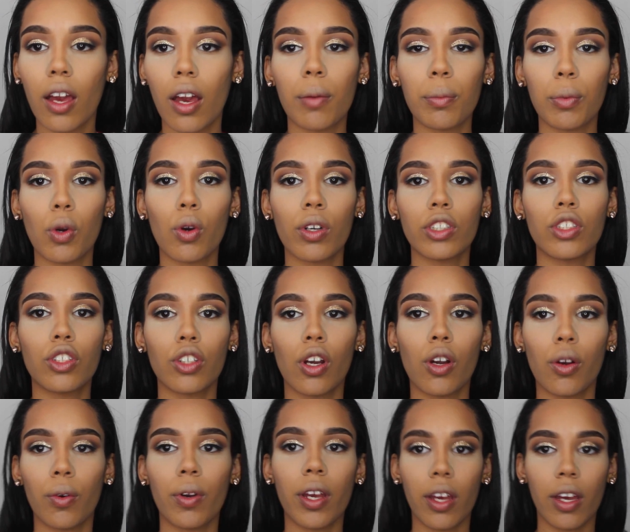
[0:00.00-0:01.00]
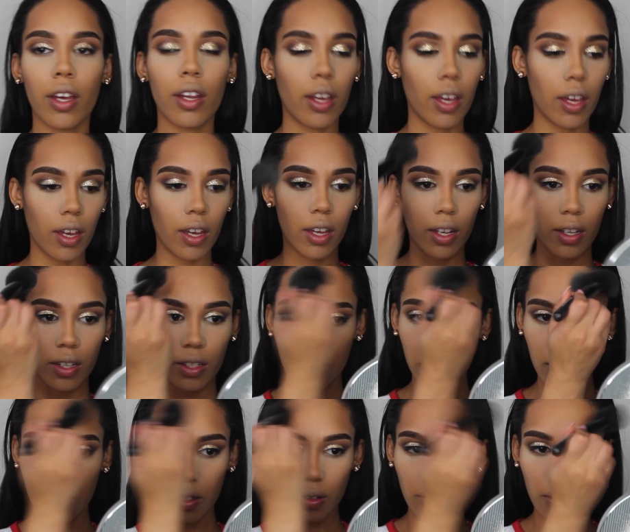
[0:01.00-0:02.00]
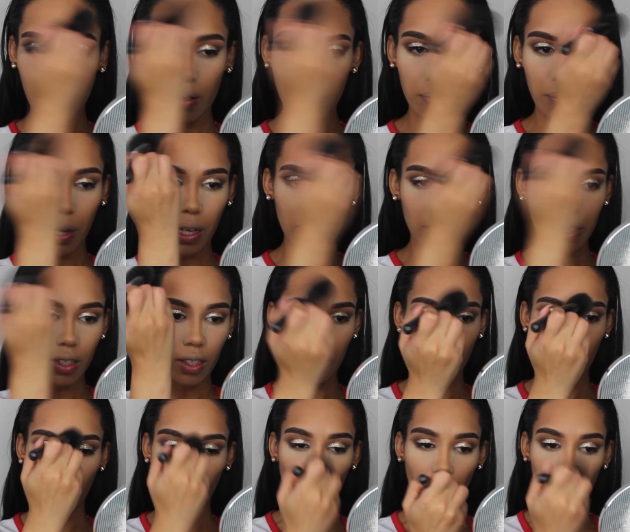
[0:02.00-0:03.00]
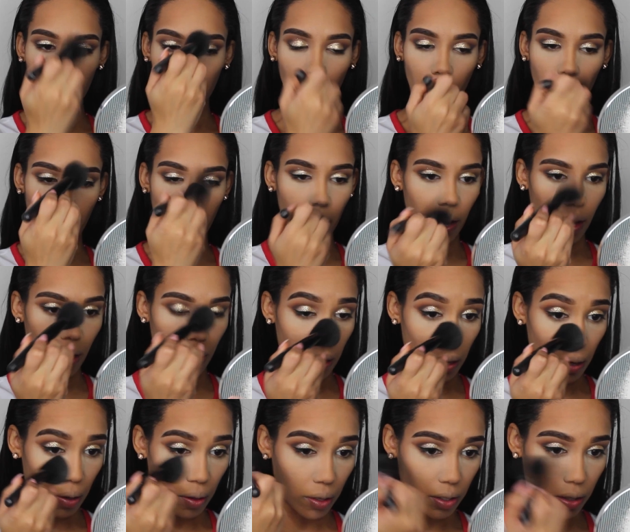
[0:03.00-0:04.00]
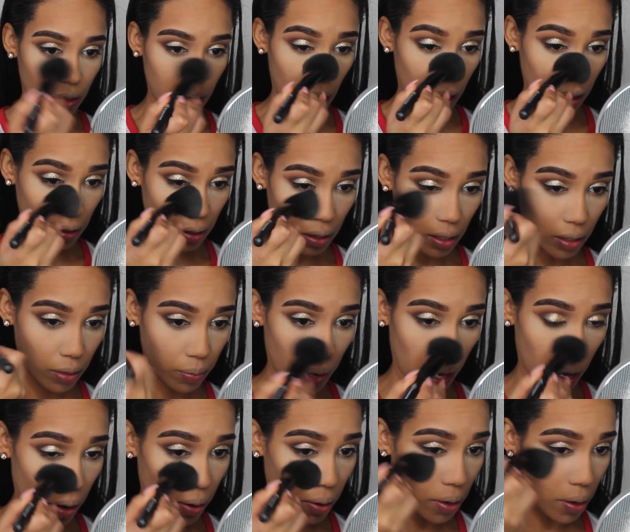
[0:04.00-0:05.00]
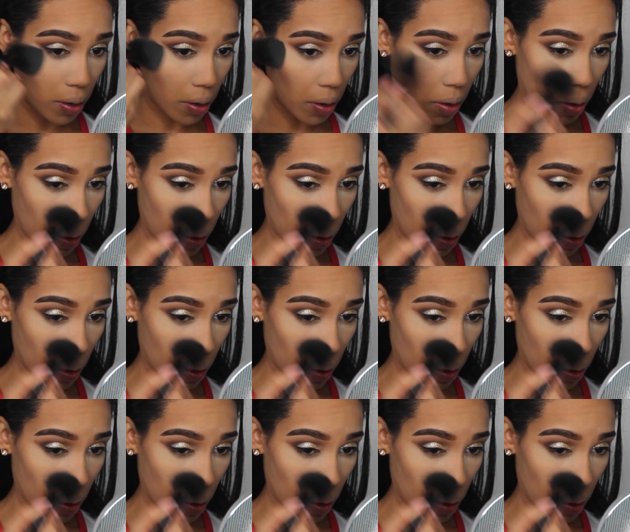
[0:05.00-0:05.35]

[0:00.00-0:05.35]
I'm going to go in and basically wipe away any of this excess powder.